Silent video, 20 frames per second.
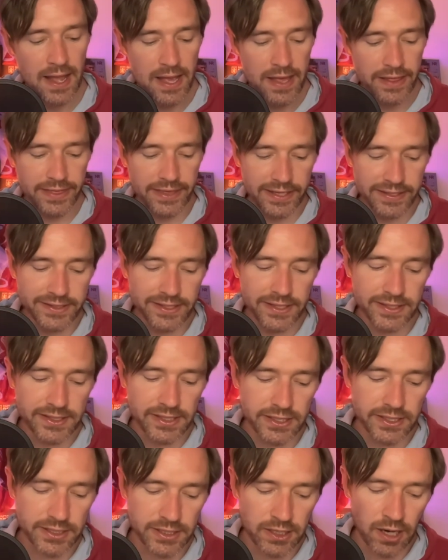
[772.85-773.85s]
This is the
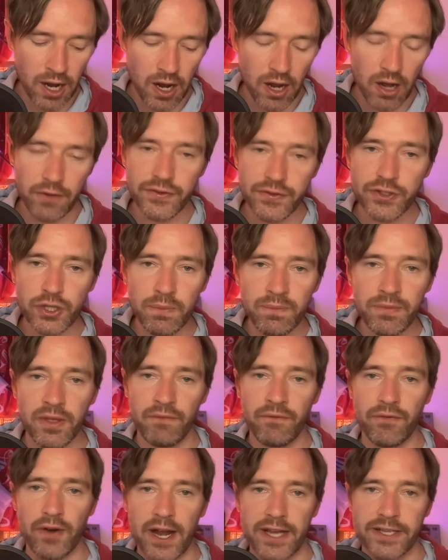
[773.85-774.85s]
start of something
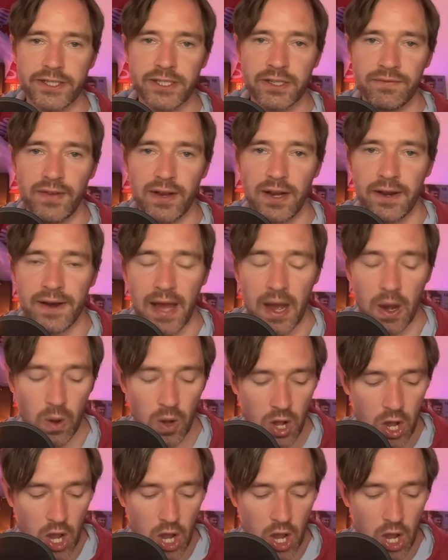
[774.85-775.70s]
for Aston Villa now.